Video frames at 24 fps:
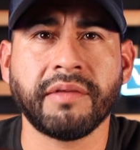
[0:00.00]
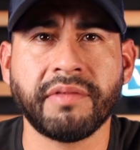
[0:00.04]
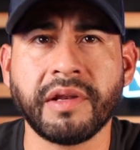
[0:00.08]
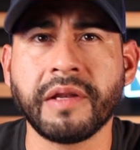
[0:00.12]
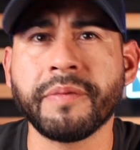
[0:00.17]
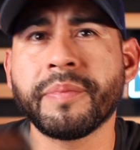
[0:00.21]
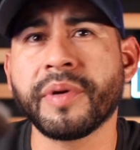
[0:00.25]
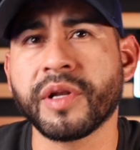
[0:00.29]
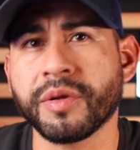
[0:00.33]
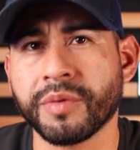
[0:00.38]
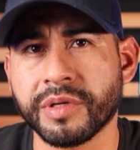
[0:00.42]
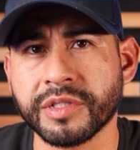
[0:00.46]
If
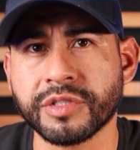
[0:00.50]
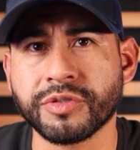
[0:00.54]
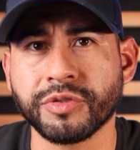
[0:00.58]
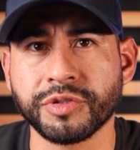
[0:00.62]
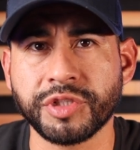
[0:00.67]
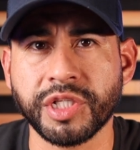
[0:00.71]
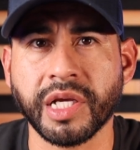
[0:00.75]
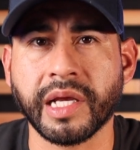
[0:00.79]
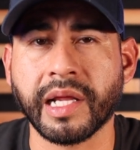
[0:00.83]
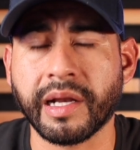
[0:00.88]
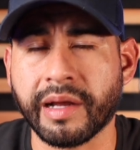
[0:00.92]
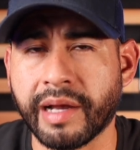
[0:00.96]
anybody wants to go
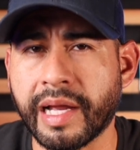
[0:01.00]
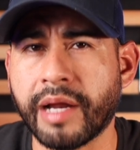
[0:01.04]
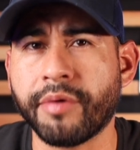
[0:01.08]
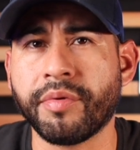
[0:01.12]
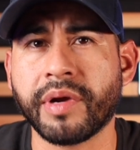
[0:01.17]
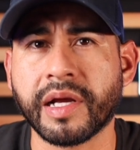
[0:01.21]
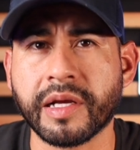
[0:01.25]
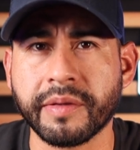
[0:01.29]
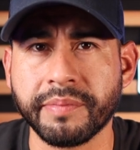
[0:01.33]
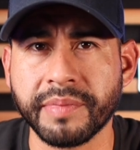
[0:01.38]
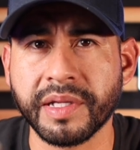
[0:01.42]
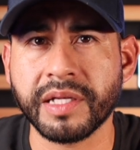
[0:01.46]
check it out, I
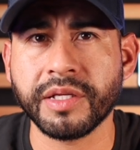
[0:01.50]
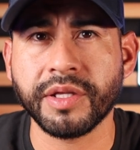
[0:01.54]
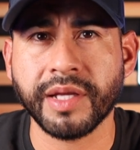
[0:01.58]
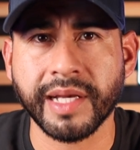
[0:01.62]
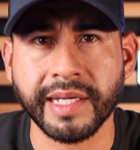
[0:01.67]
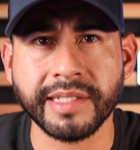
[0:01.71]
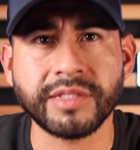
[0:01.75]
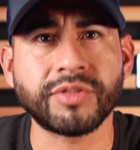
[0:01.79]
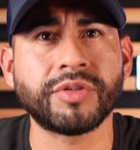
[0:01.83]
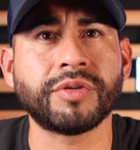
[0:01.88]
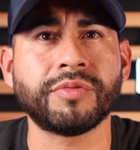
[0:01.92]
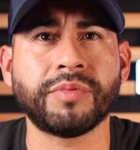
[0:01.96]
recommend you
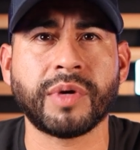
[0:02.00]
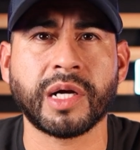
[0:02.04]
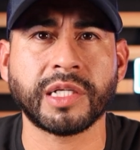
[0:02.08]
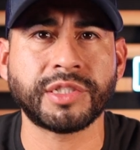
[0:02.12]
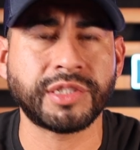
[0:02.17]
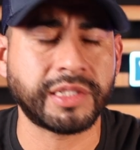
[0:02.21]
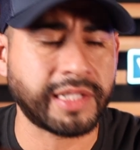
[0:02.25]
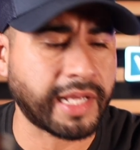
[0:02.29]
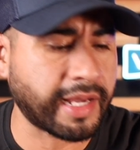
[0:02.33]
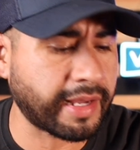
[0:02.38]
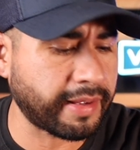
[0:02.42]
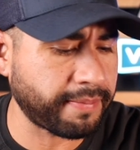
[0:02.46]
guys go
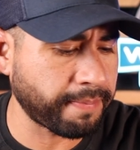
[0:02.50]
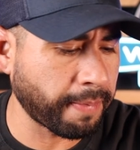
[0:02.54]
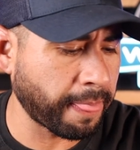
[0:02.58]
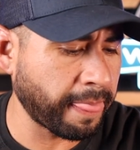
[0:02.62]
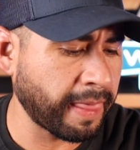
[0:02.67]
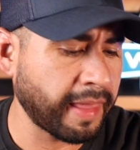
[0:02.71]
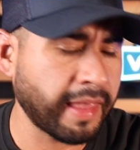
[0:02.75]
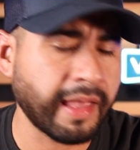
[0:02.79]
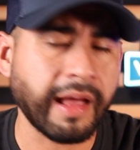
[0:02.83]
watch that.